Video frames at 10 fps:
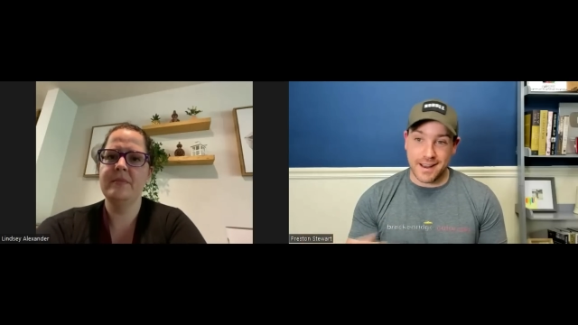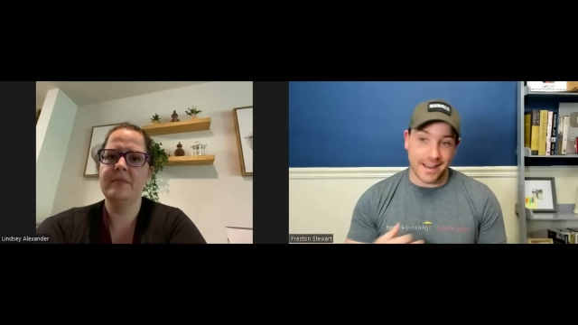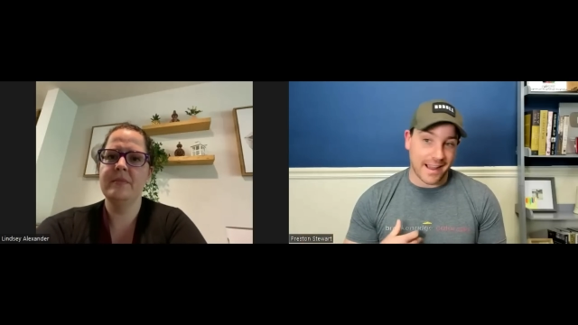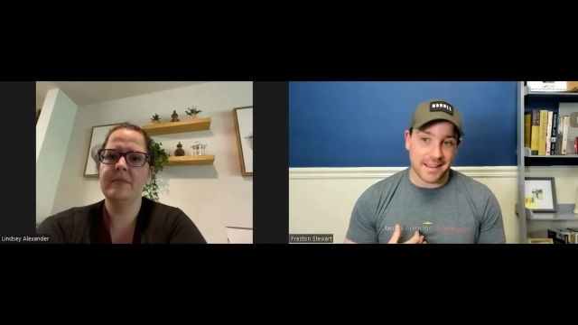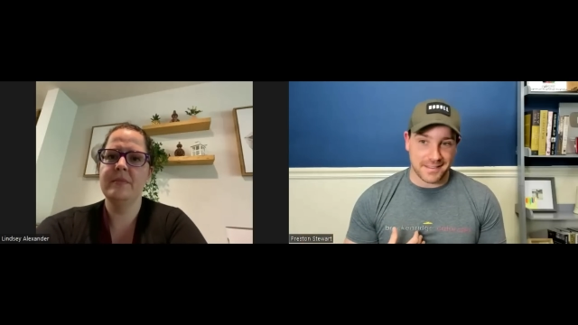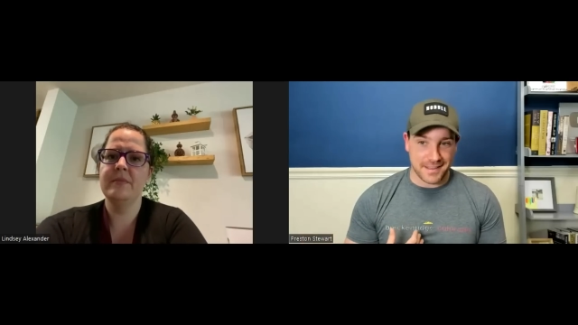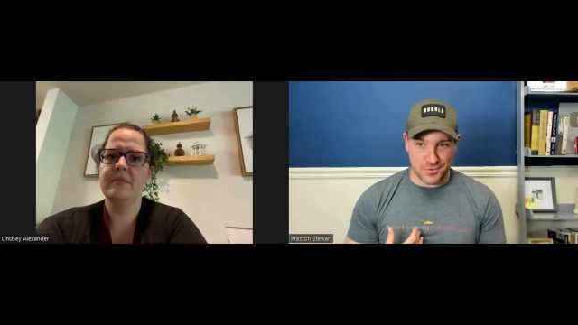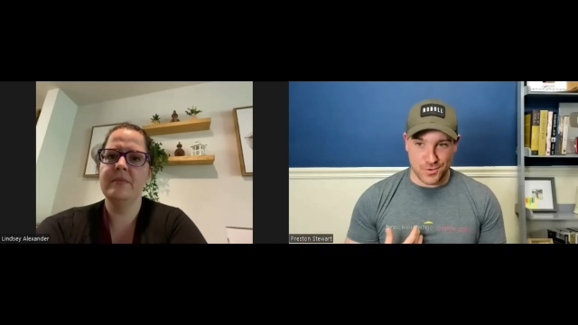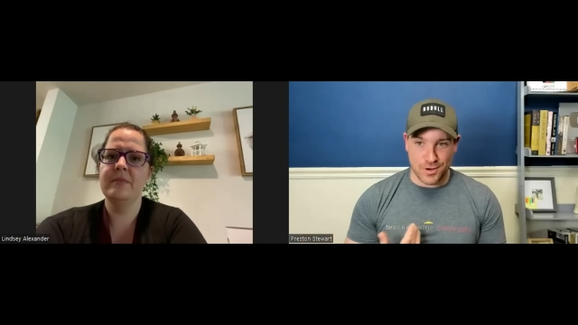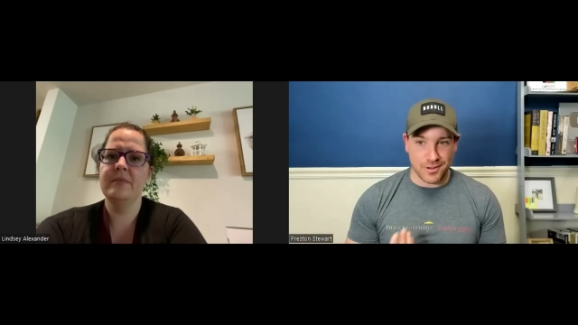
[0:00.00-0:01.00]
Speaker 1: Like I get
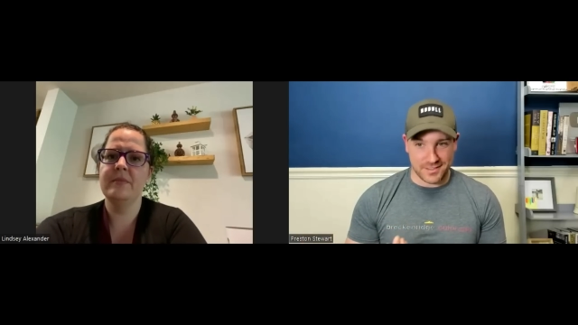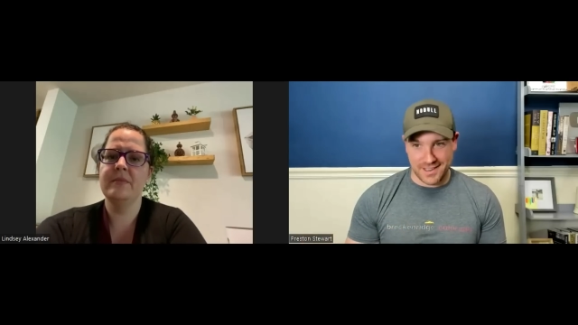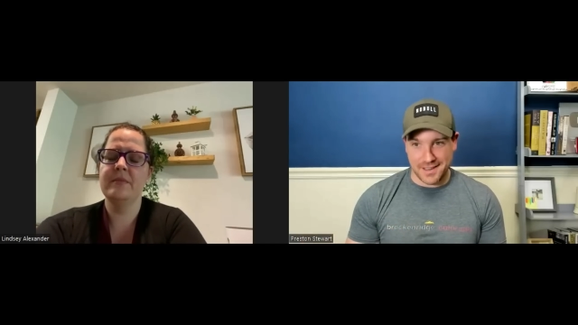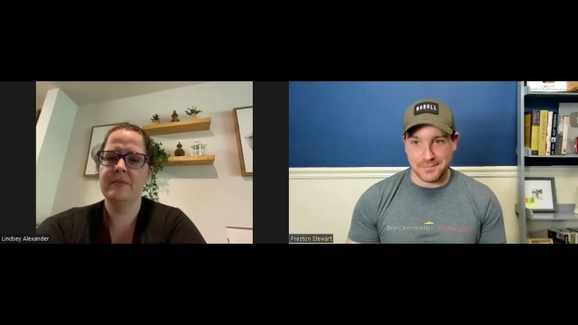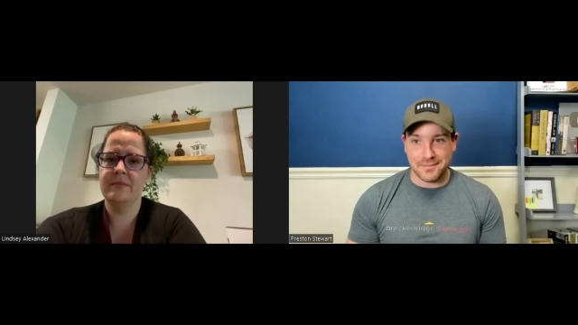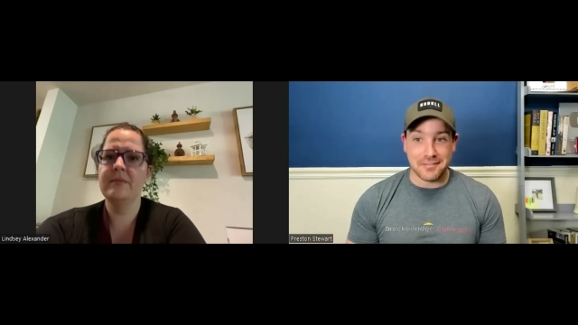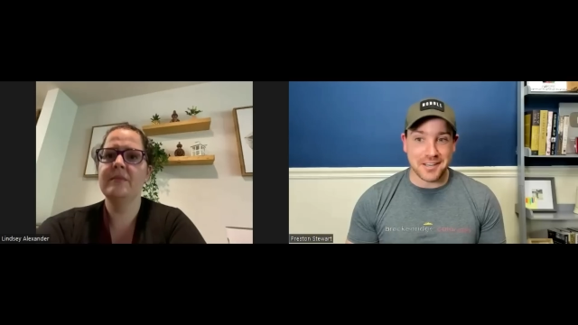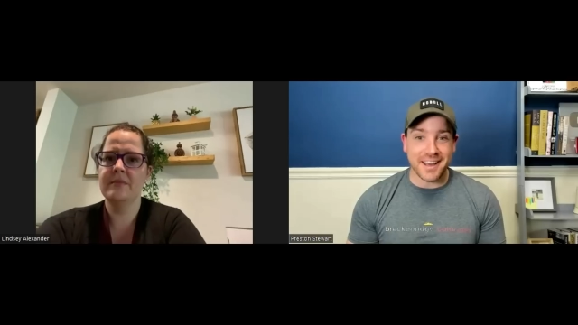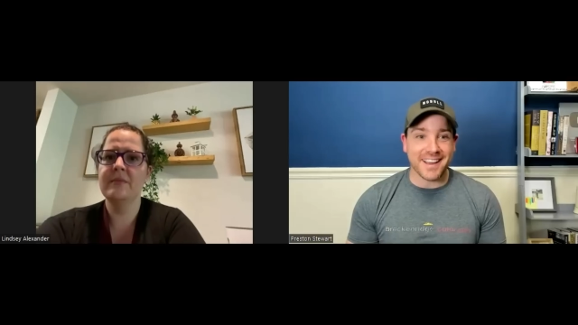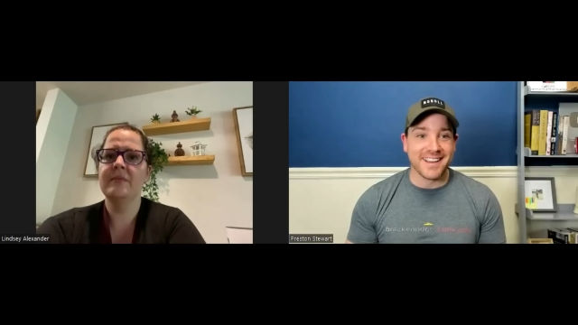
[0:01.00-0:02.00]
things wrong all the time,
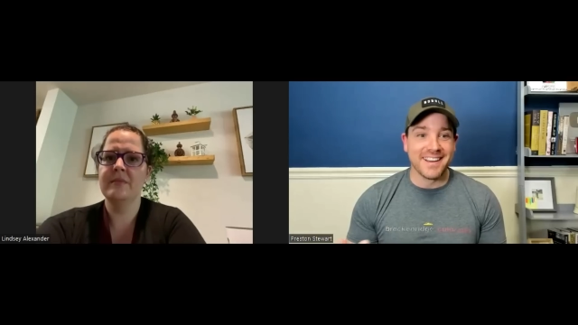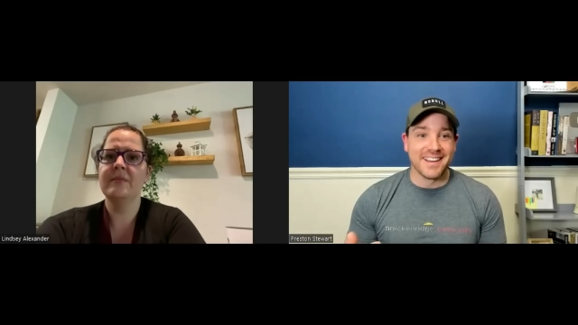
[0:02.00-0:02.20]
every day.